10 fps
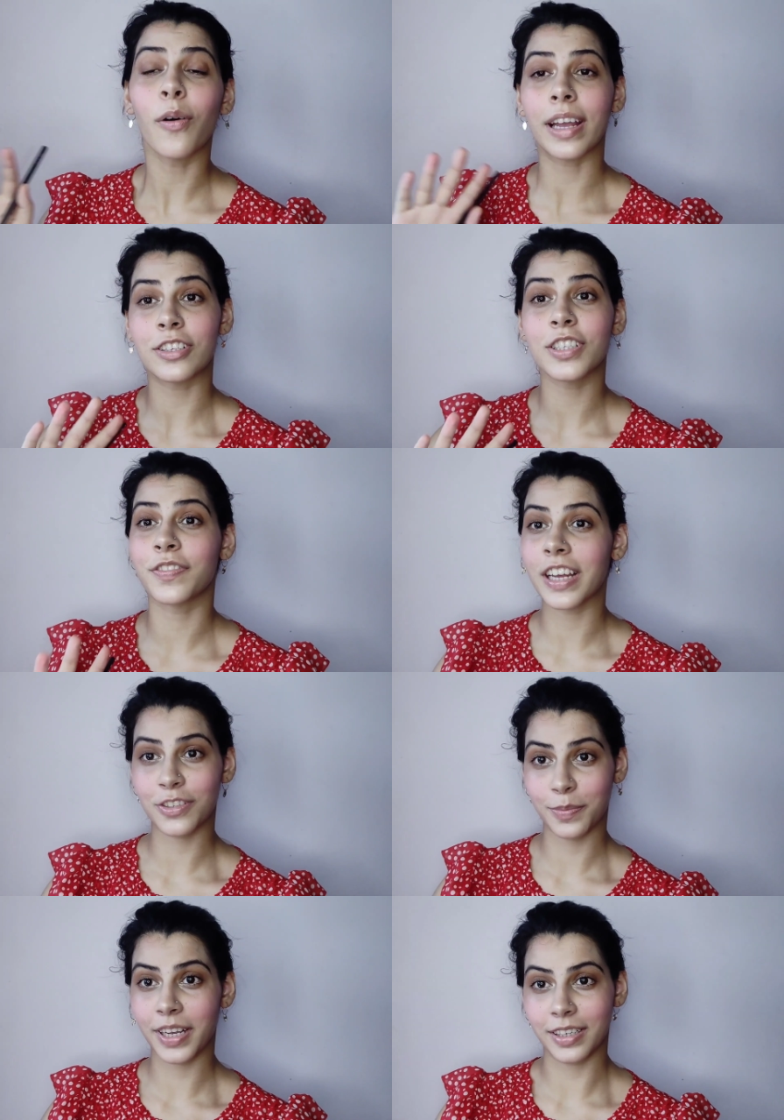Okay, just
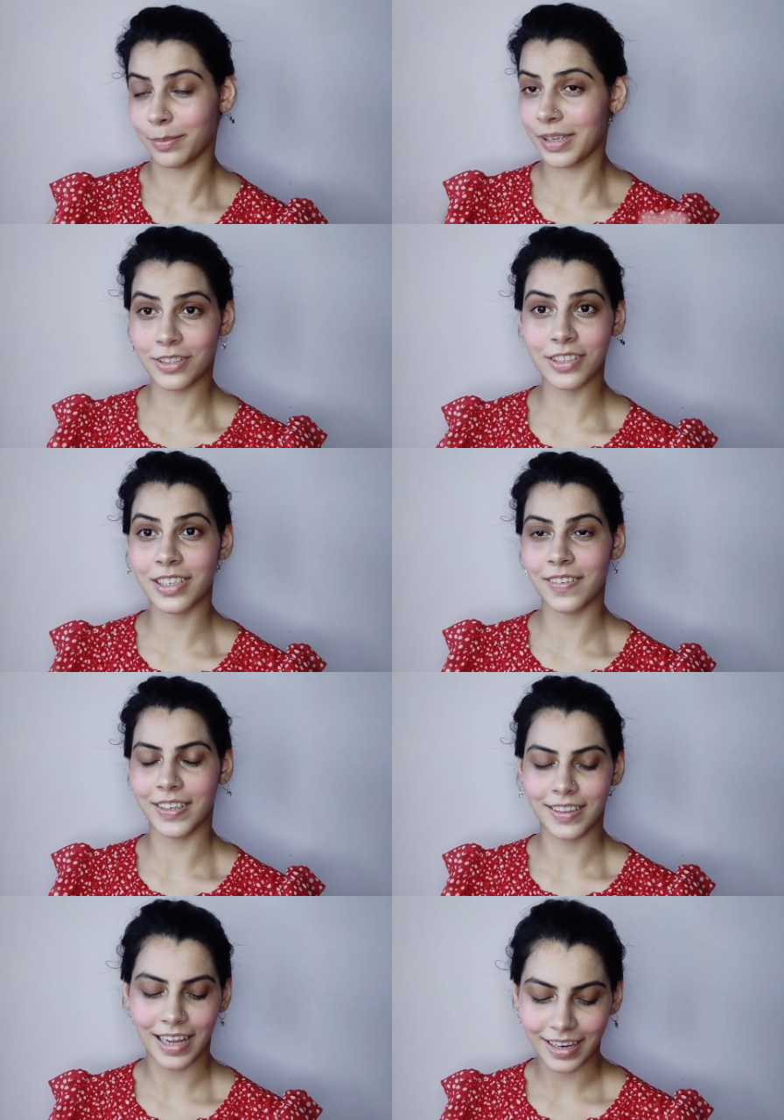French makeup. Let's just leave
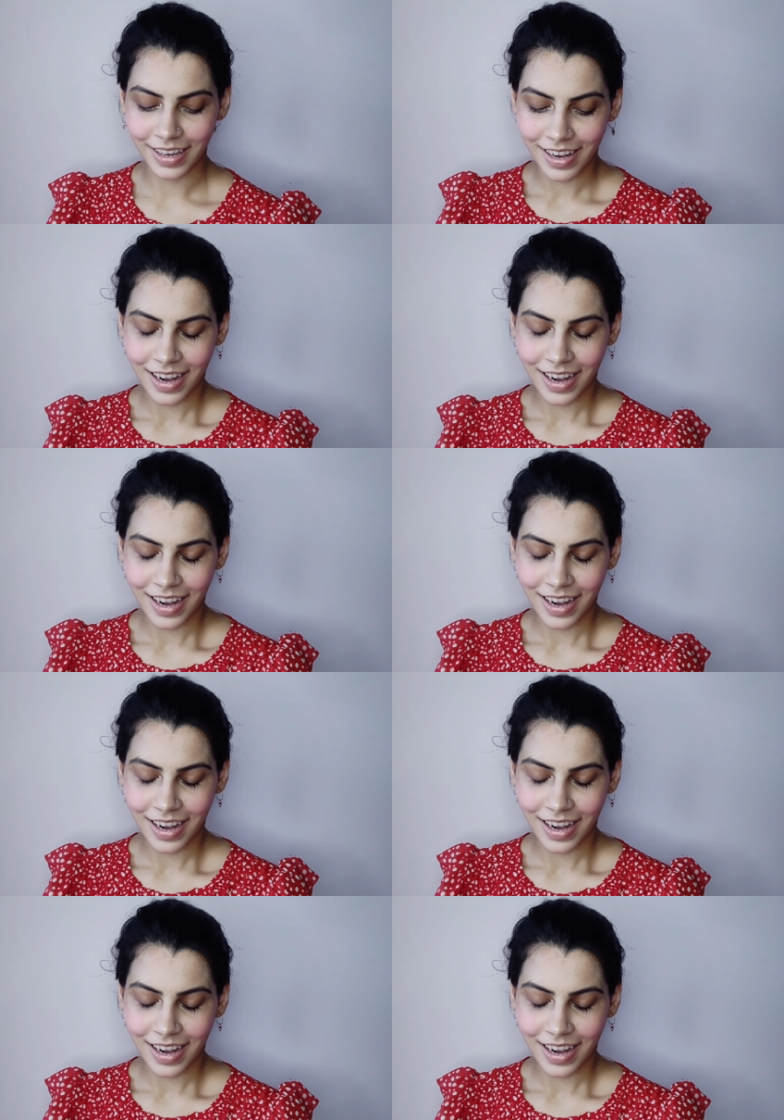it at that.